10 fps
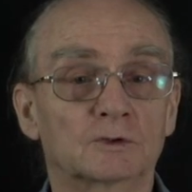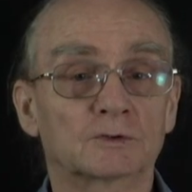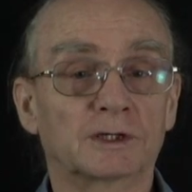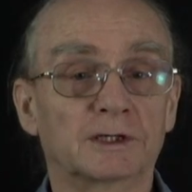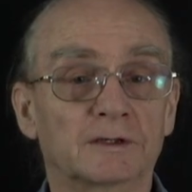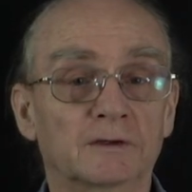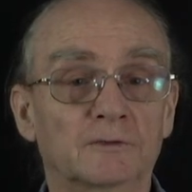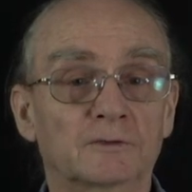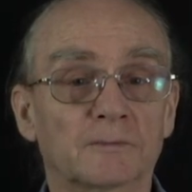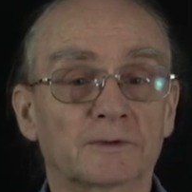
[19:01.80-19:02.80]
to here,
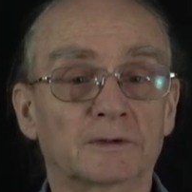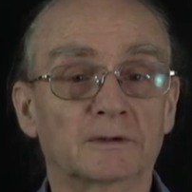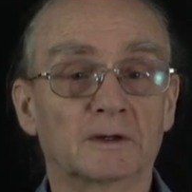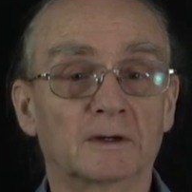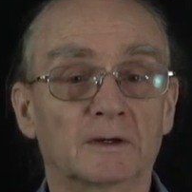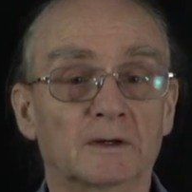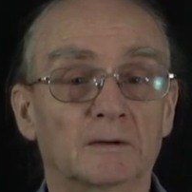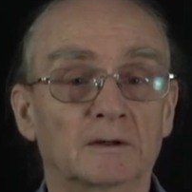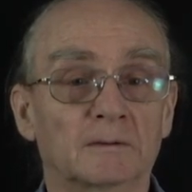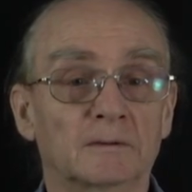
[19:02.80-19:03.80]
from the
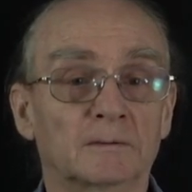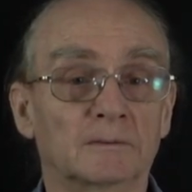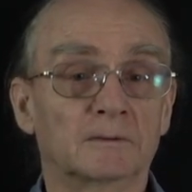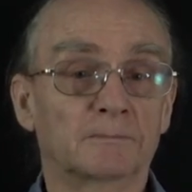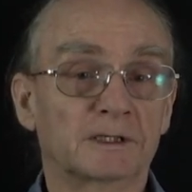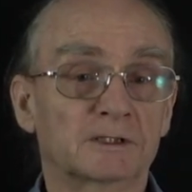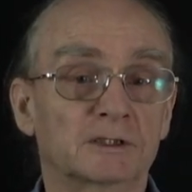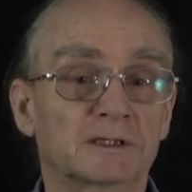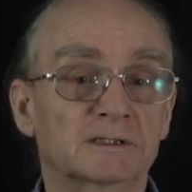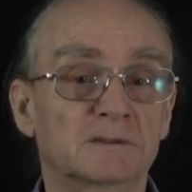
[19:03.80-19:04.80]

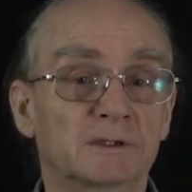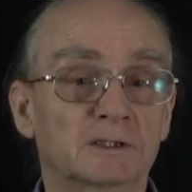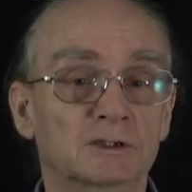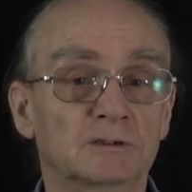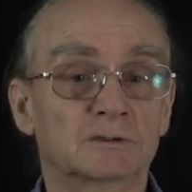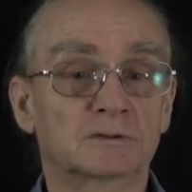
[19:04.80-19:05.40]
Bayesian estimation